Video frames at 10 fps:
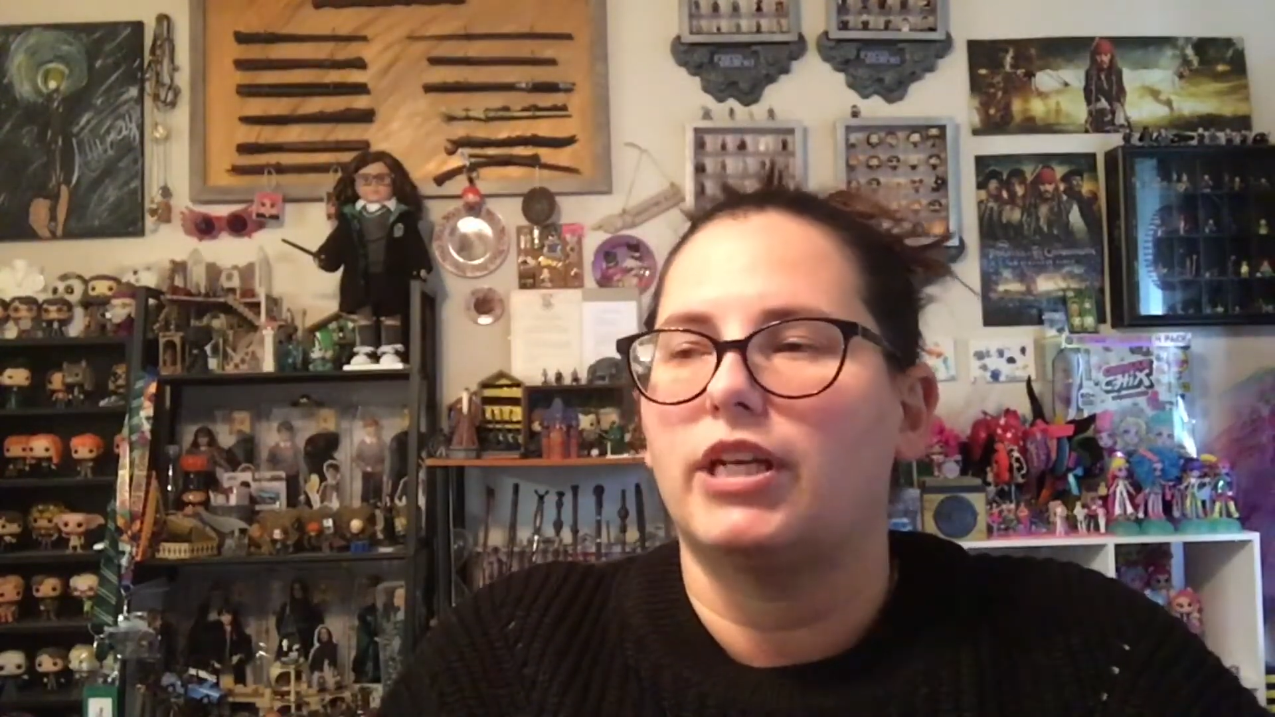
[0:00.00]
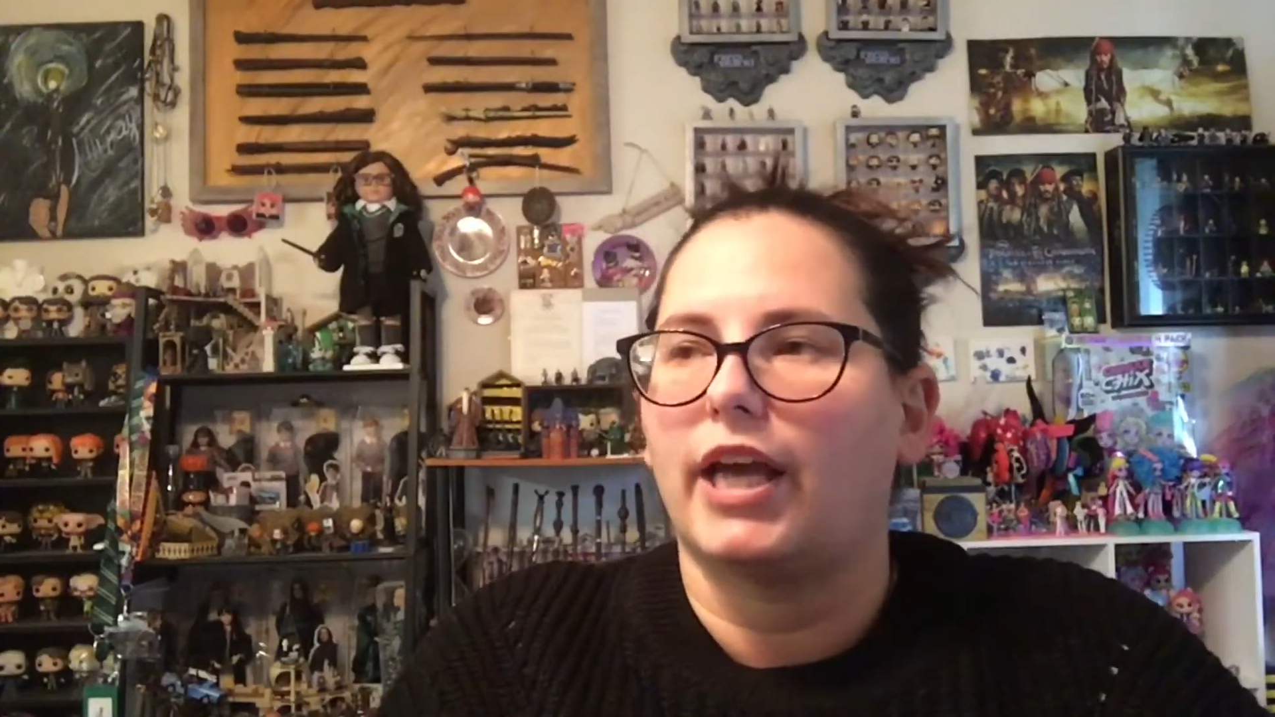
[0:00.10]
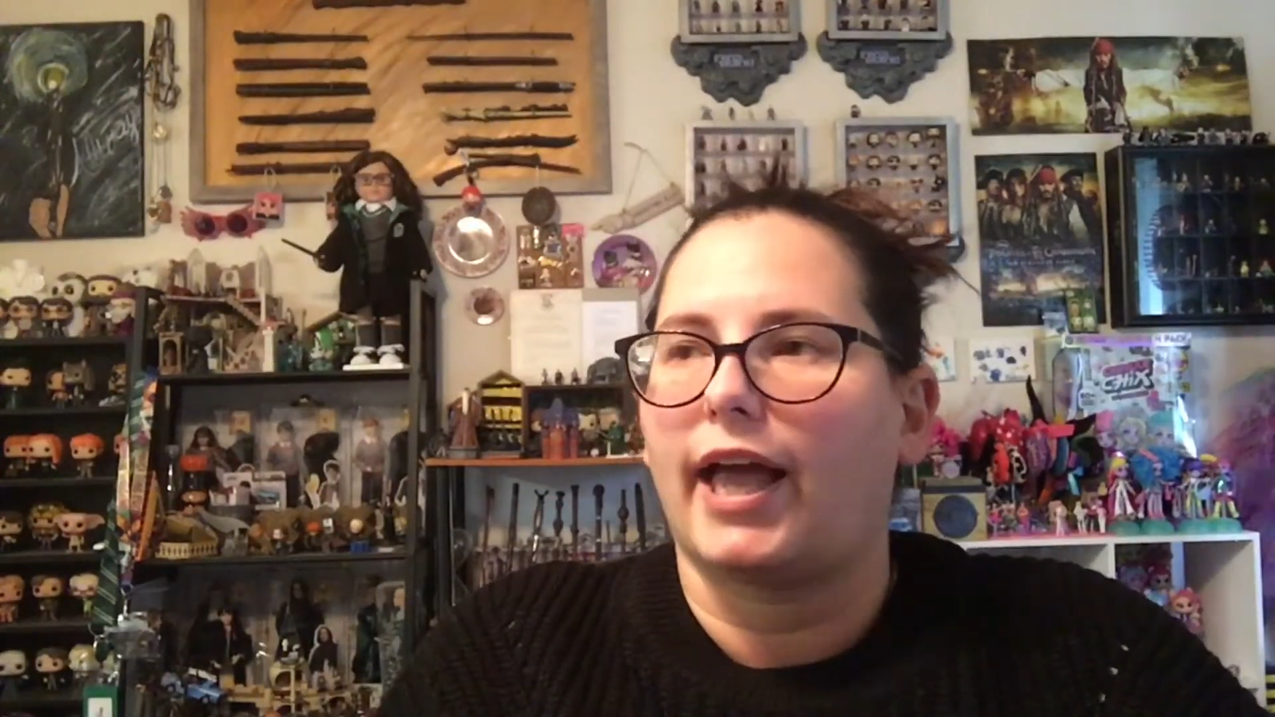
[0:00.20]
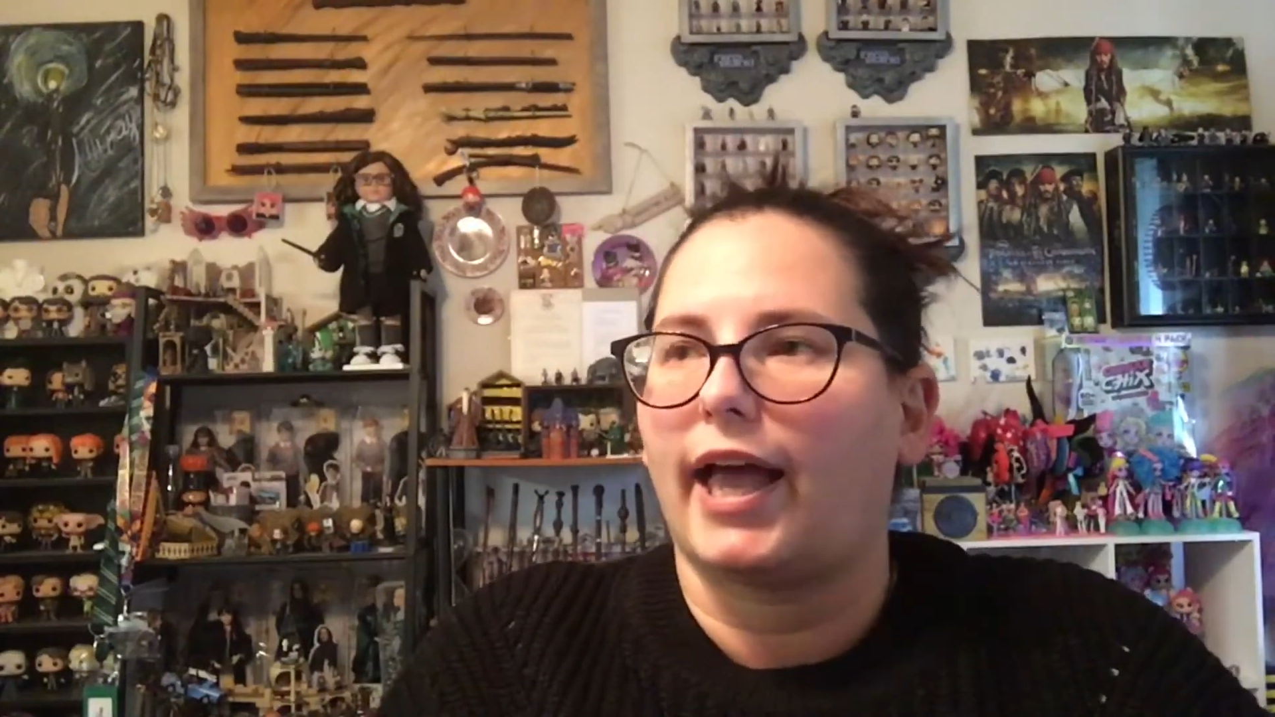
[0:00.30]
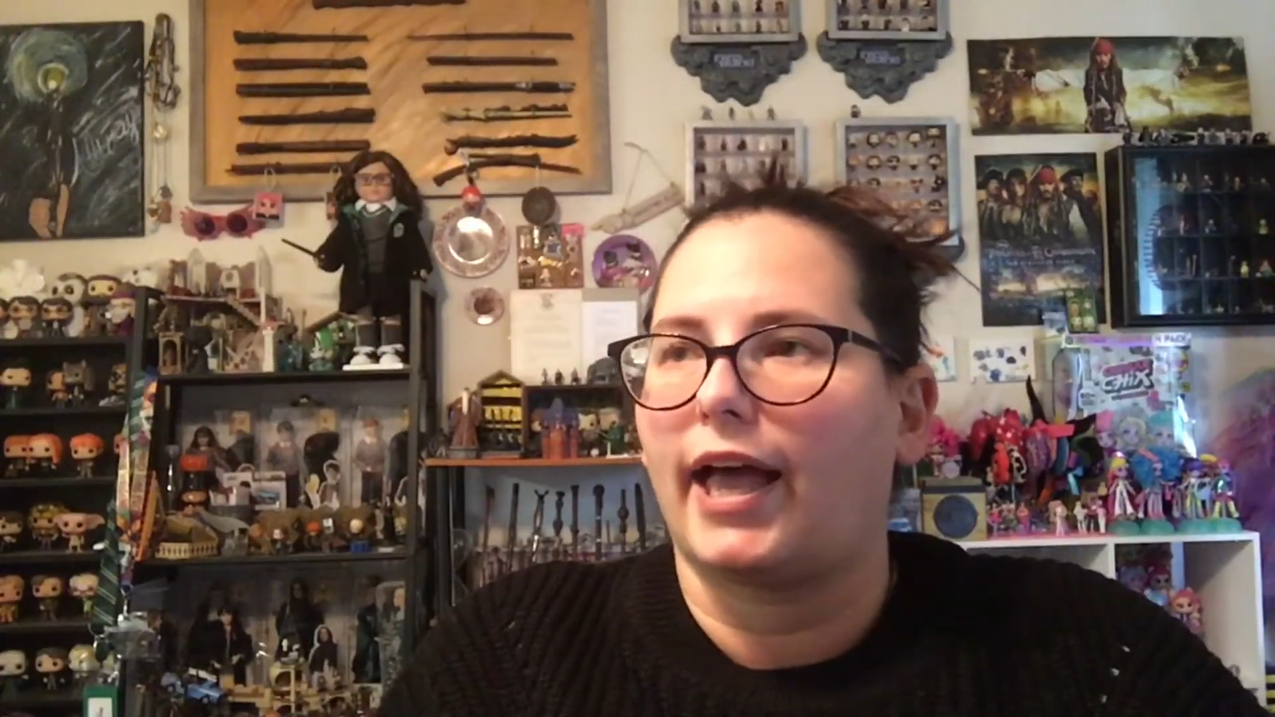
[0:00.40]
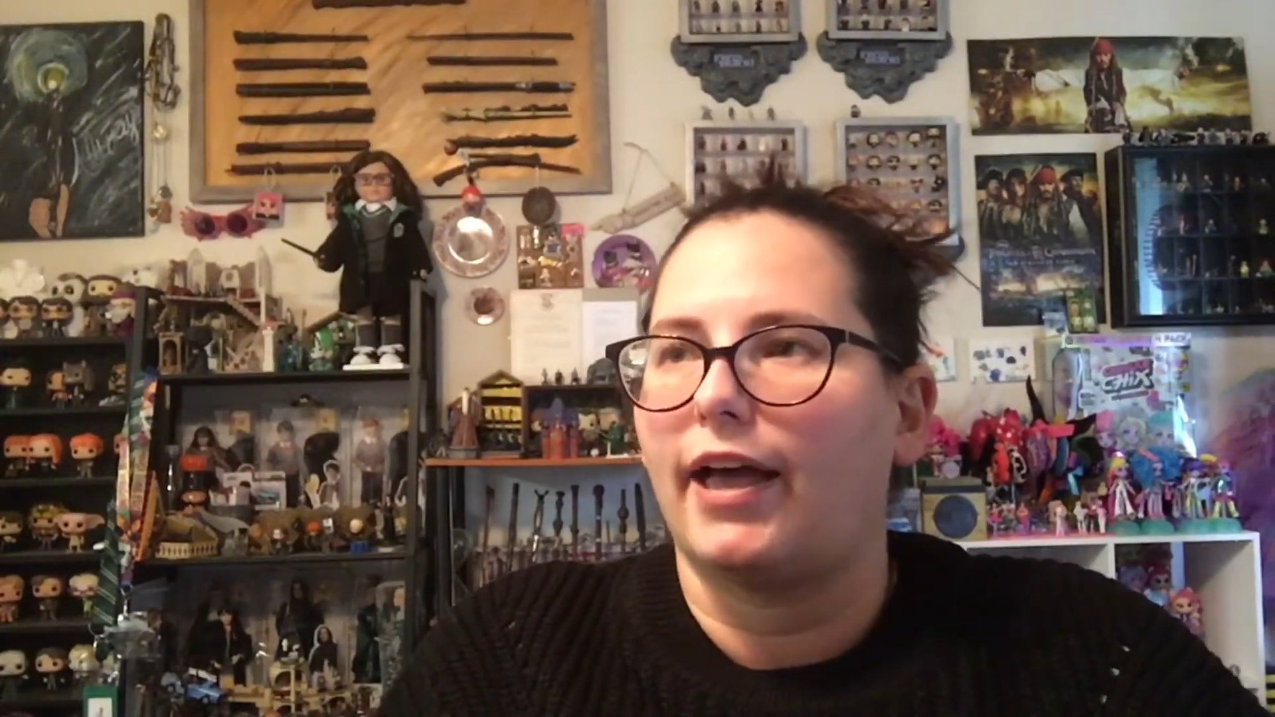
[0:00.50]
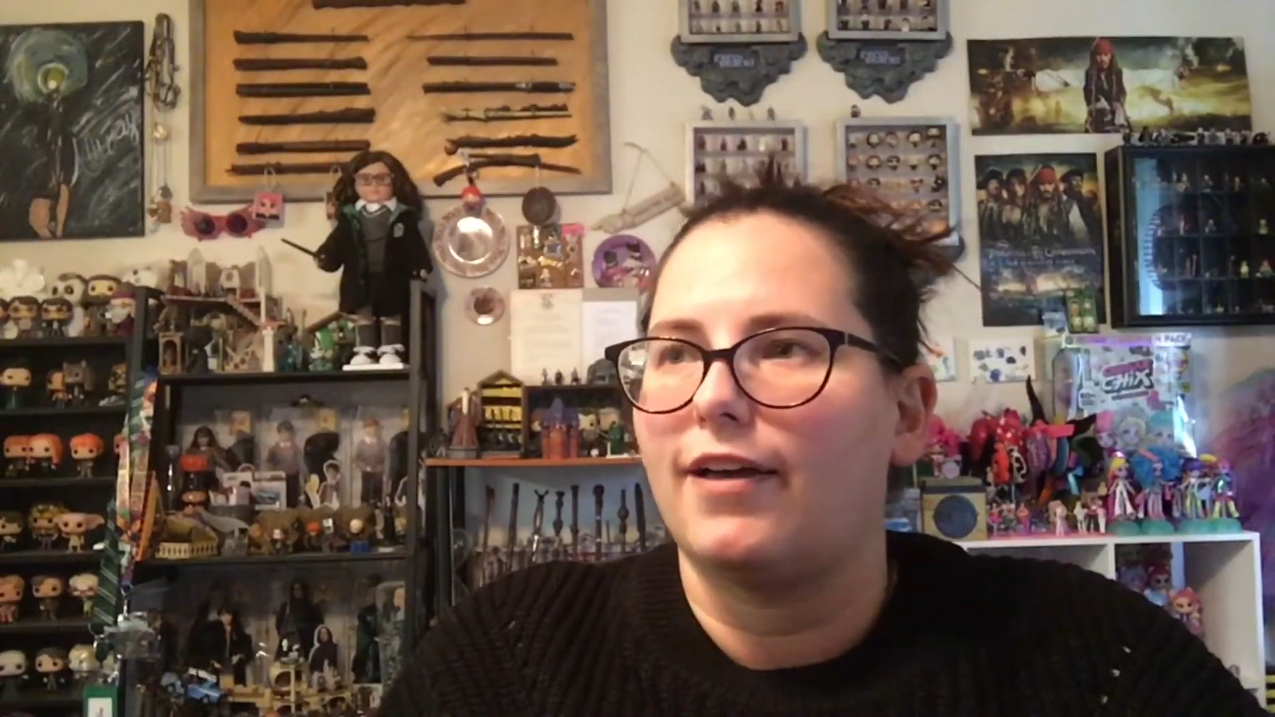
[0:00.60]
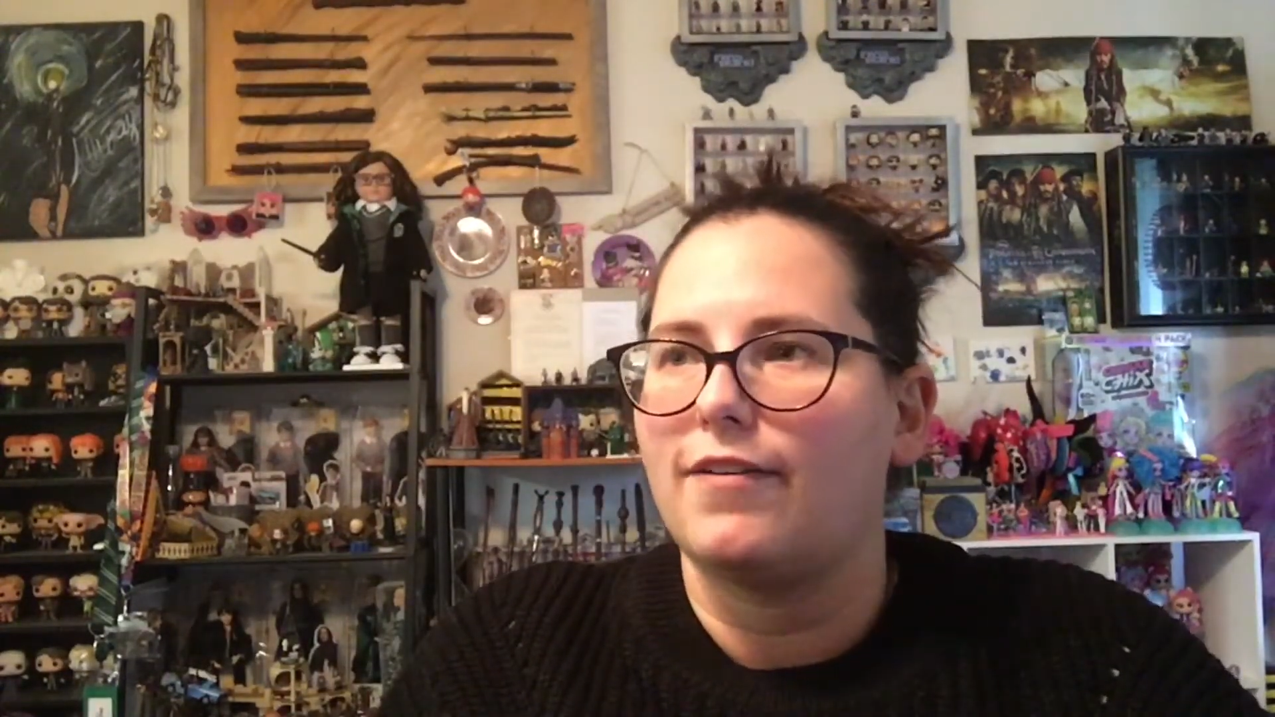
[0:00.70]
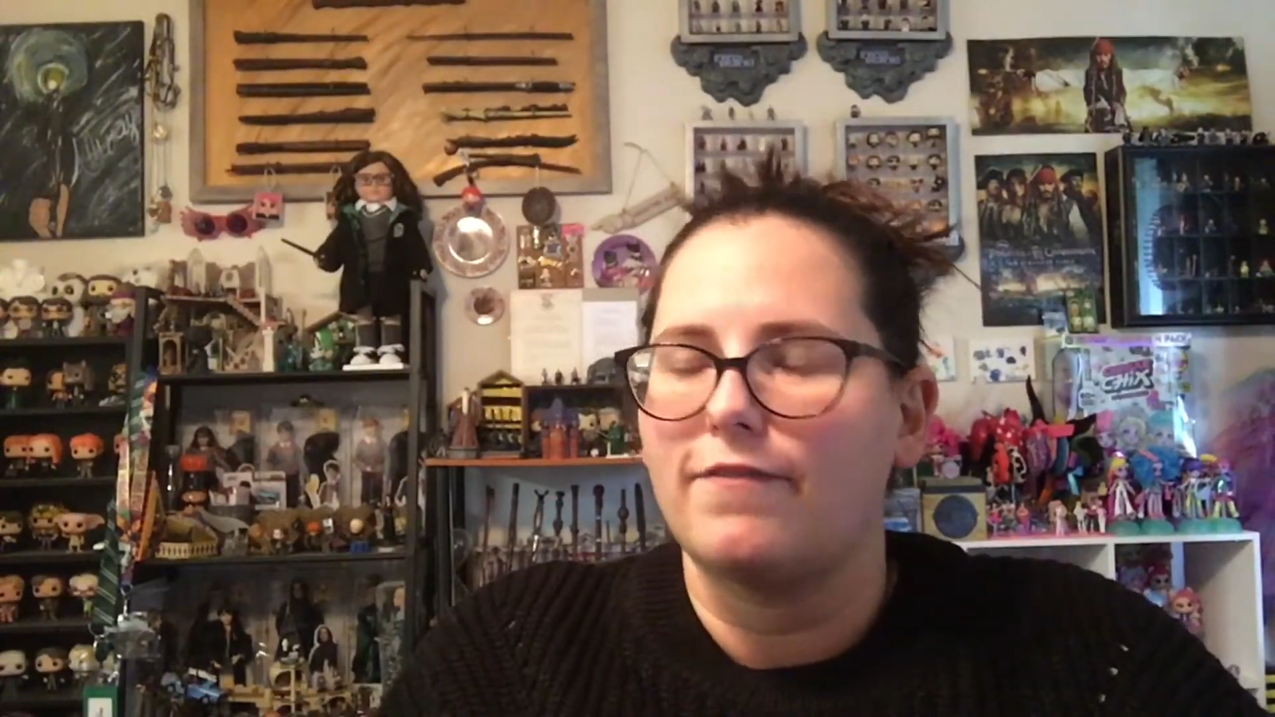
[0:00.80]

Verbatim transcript: have